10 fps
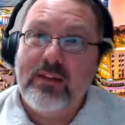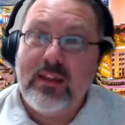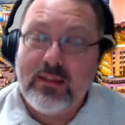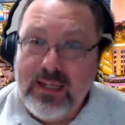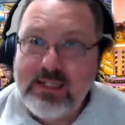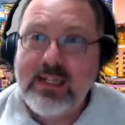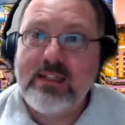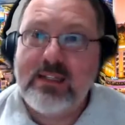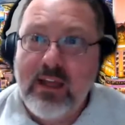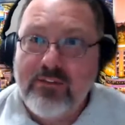the LinkedIn
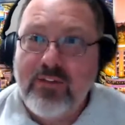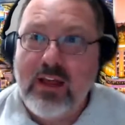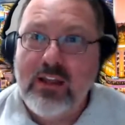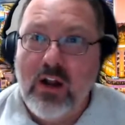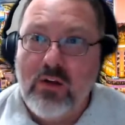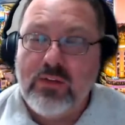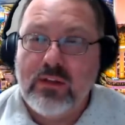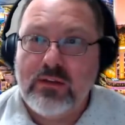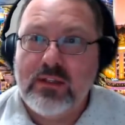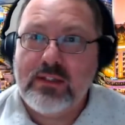stuff,
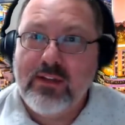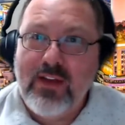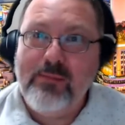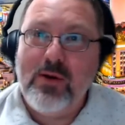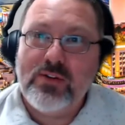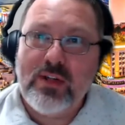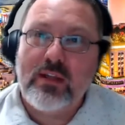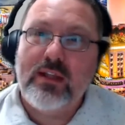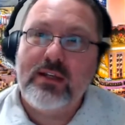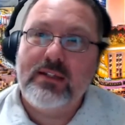the stuff I post
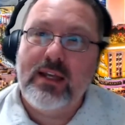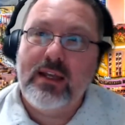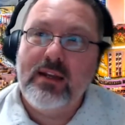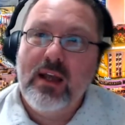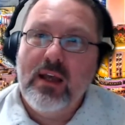on LinkedIn,